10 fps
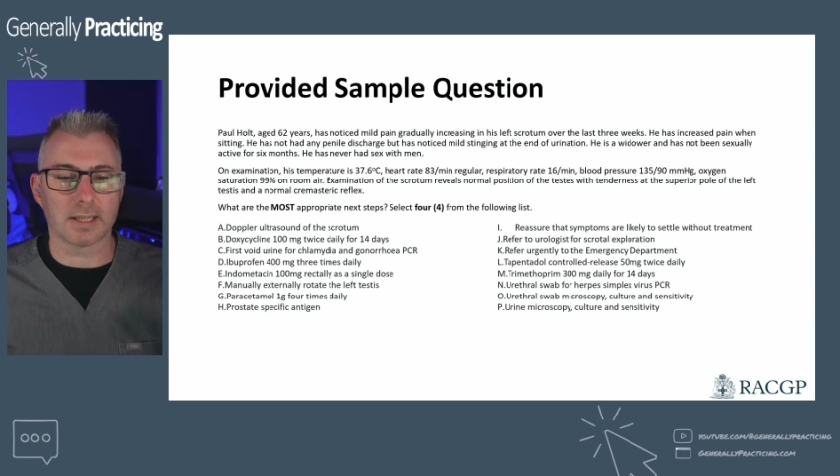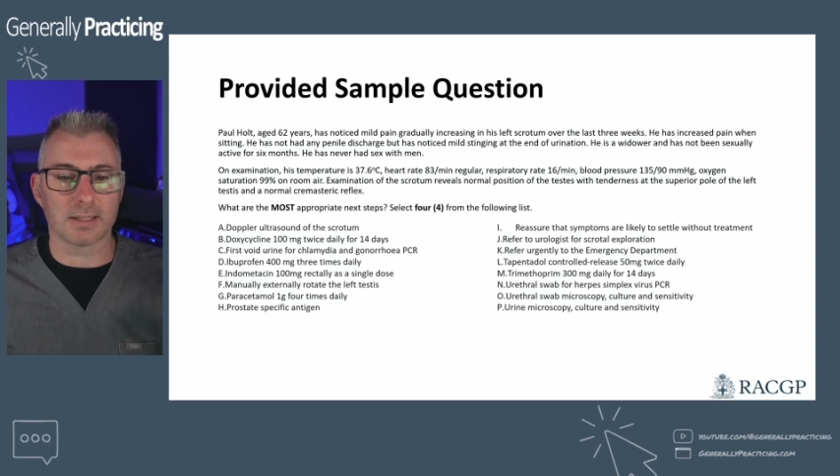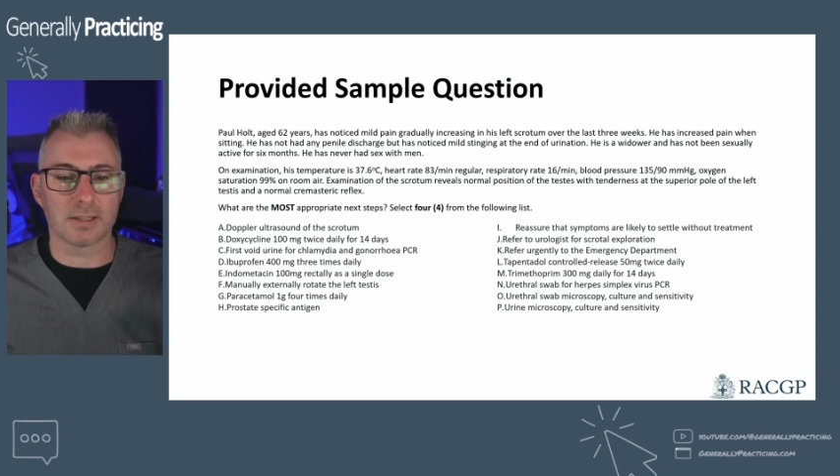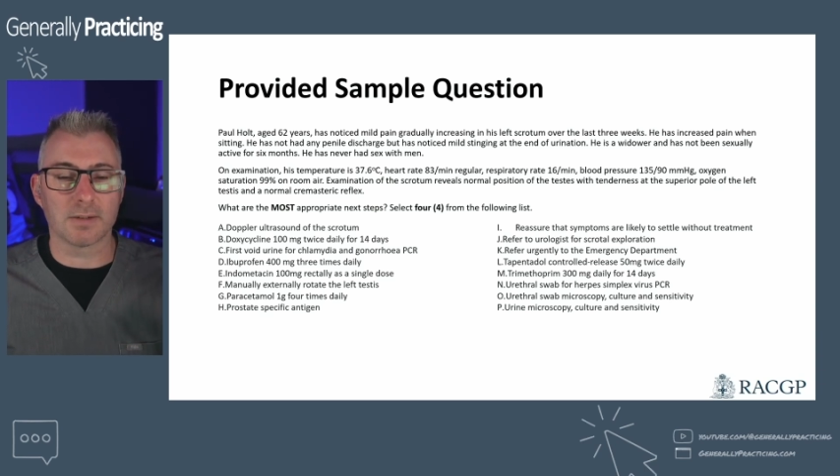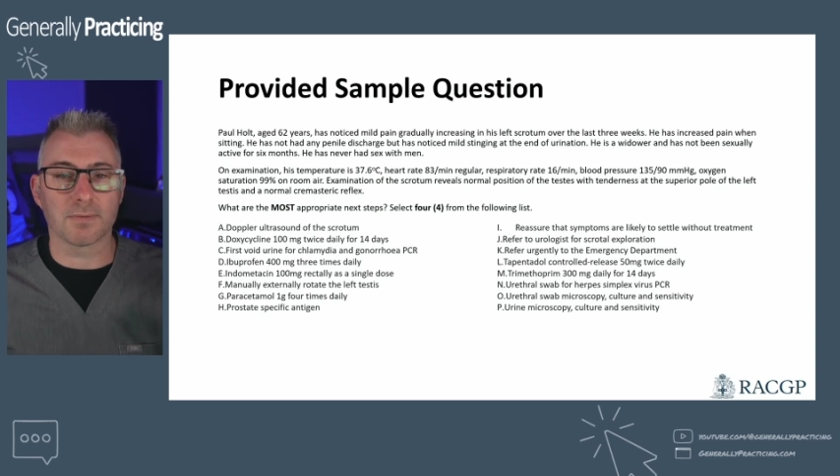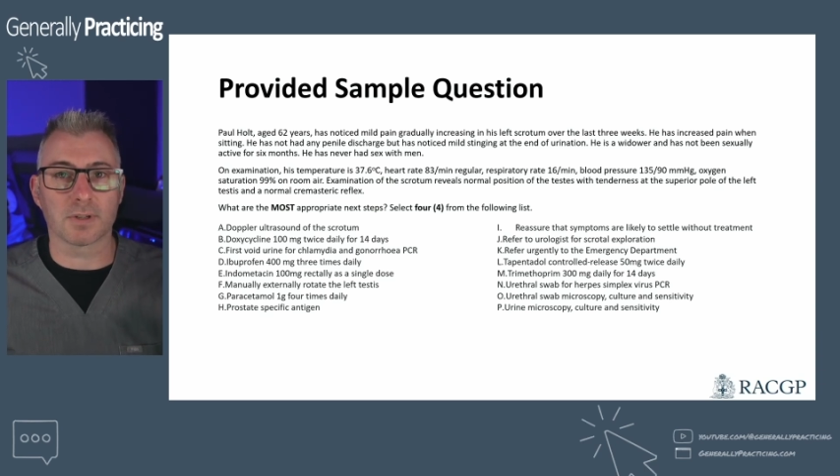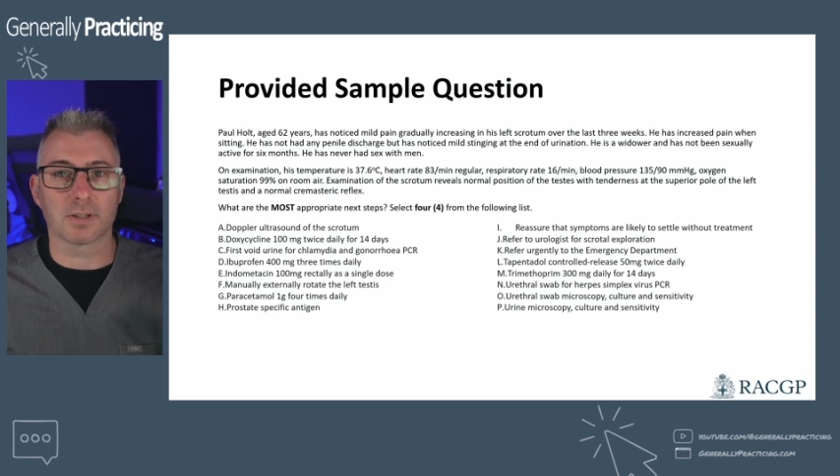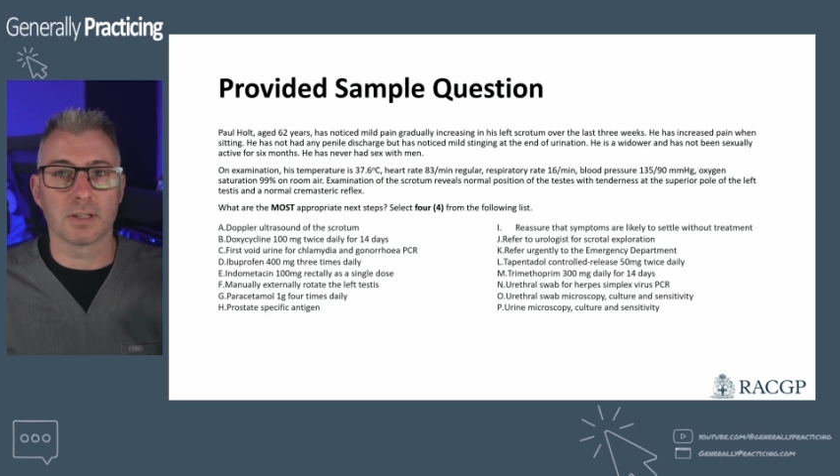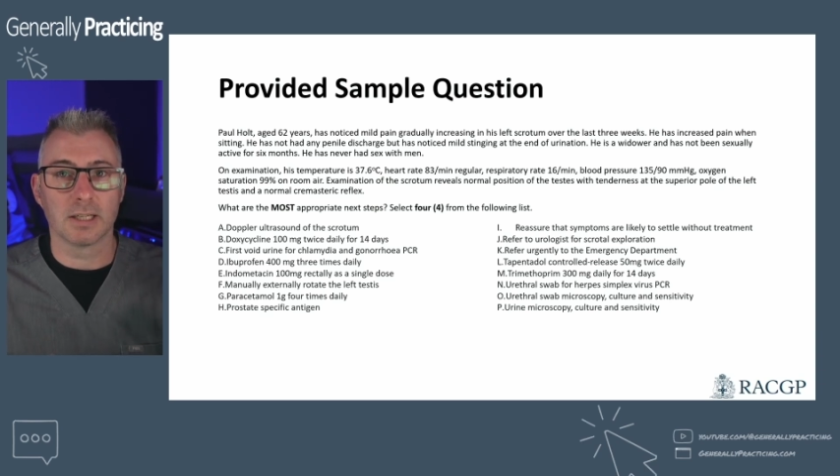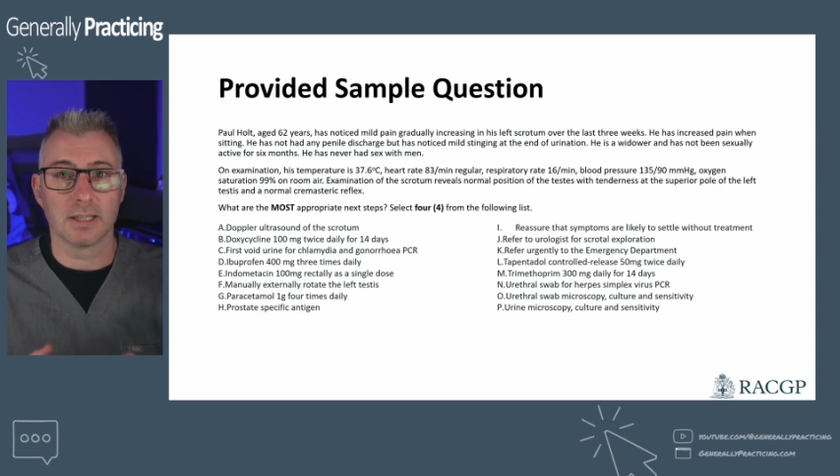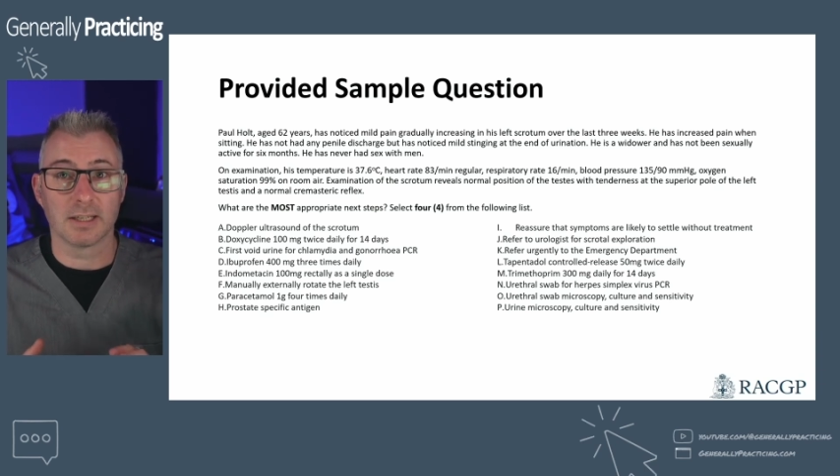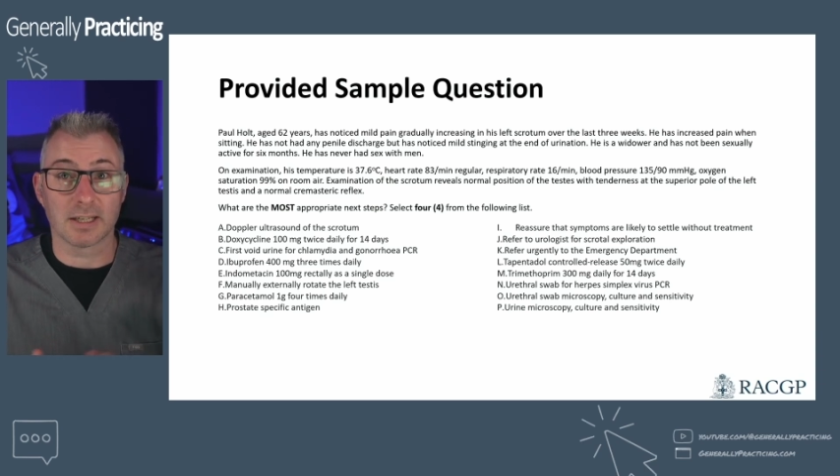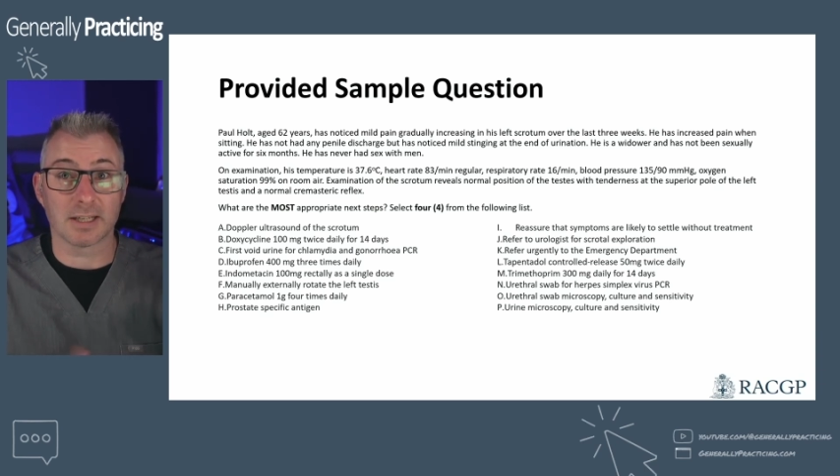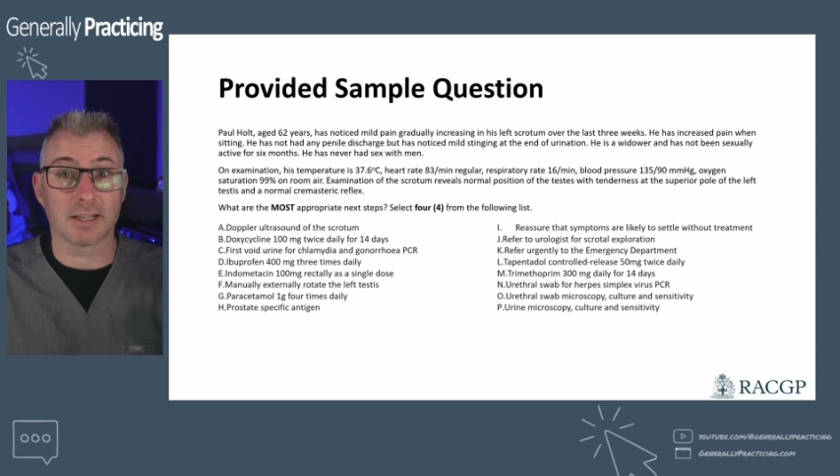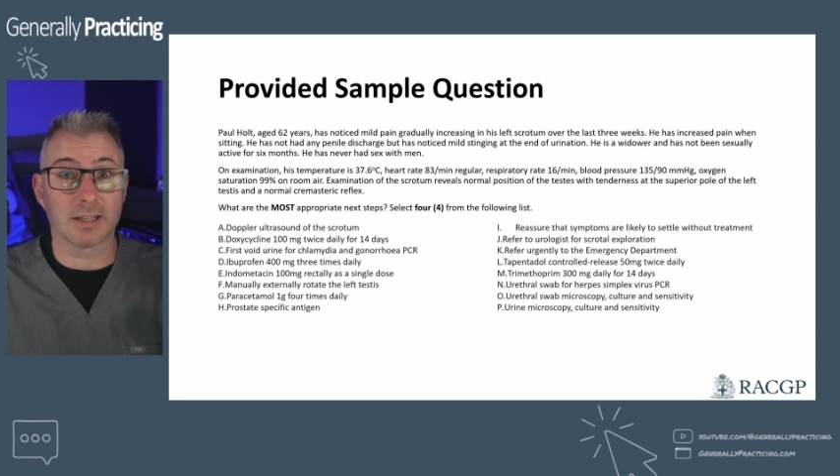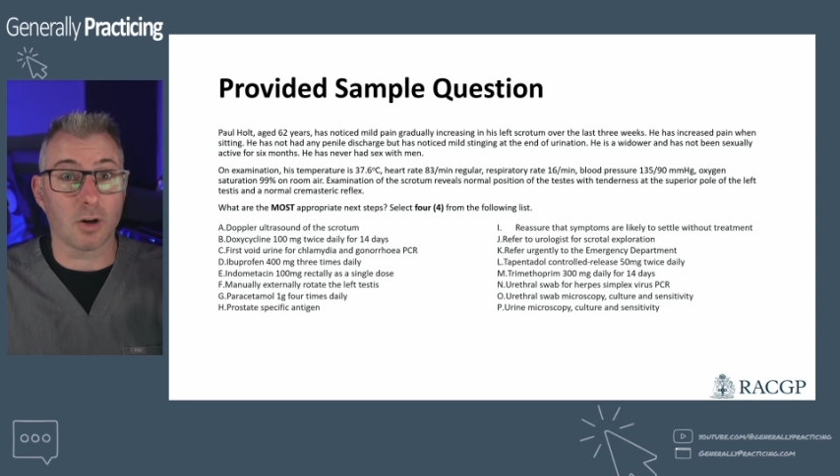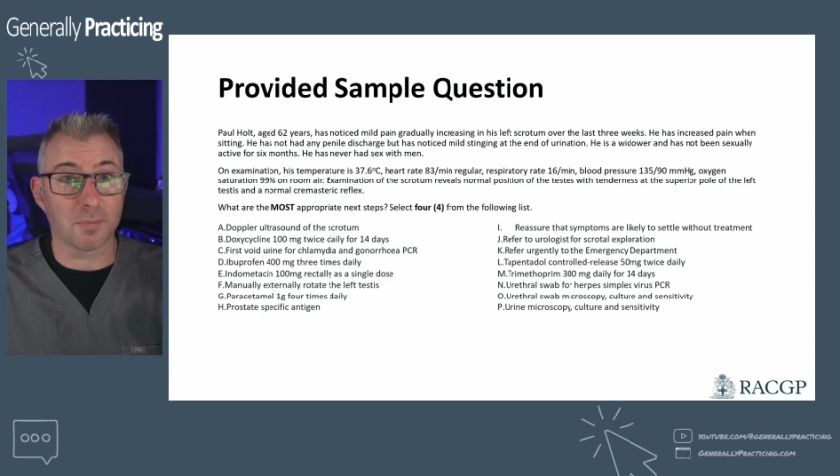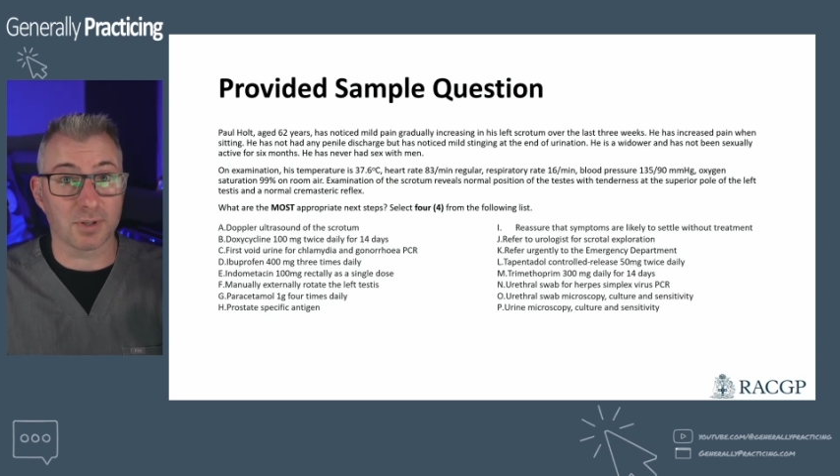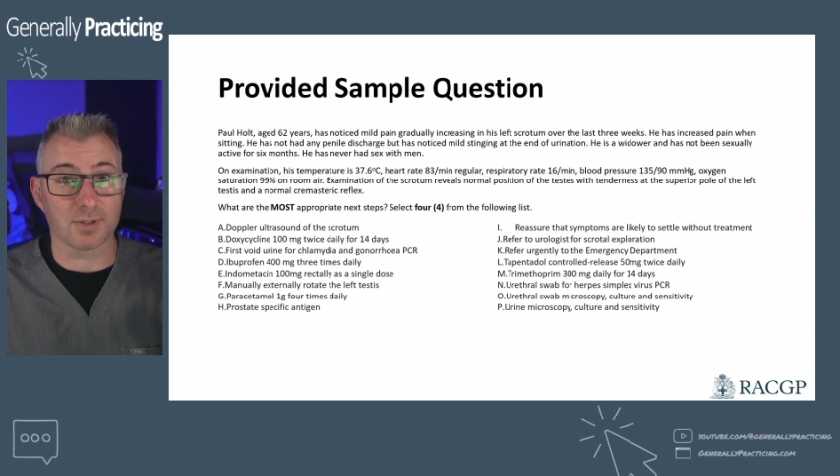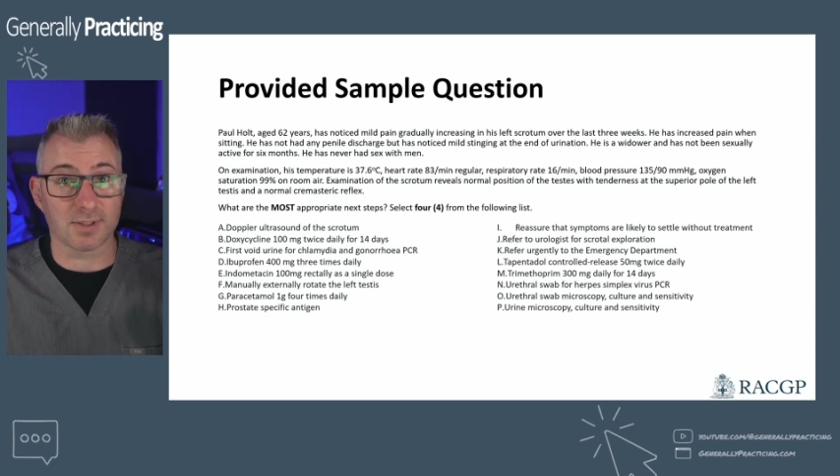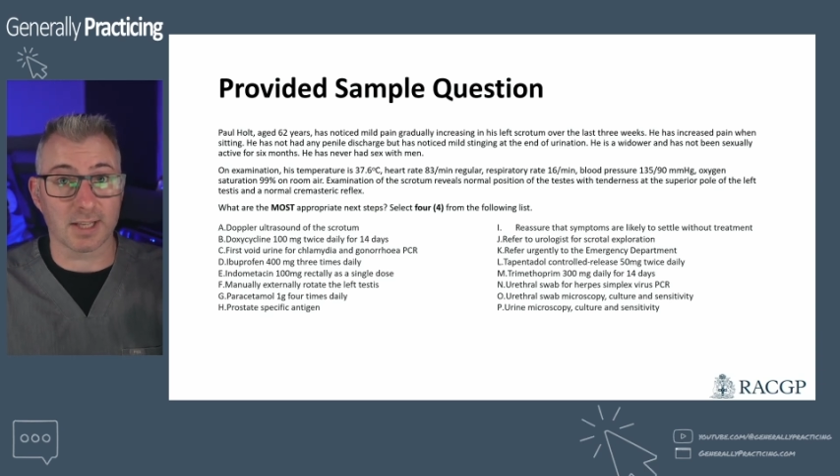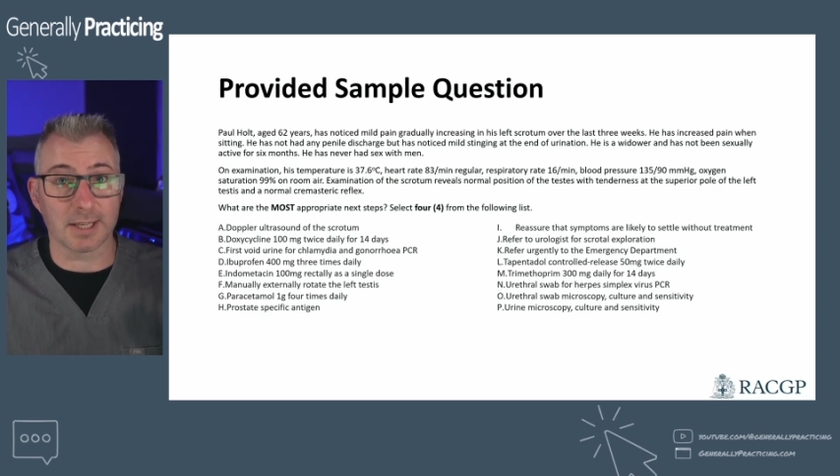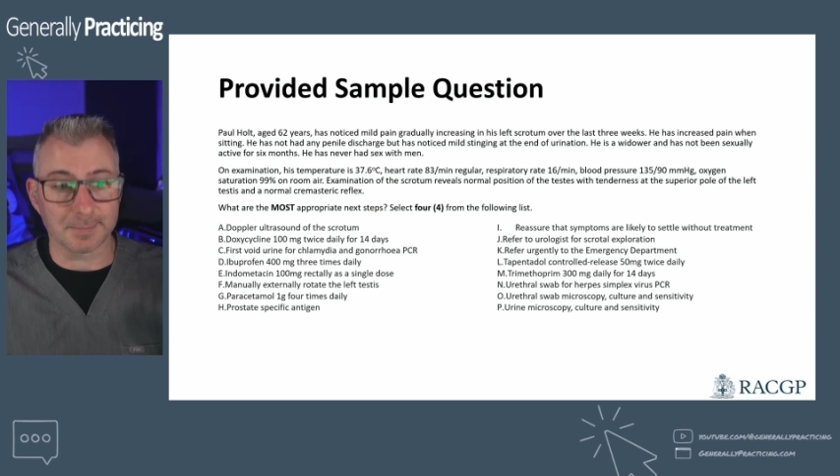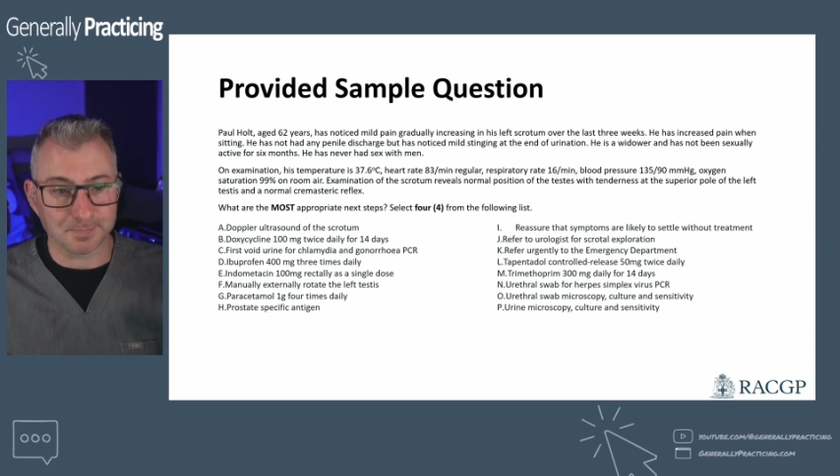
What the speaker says: different options there.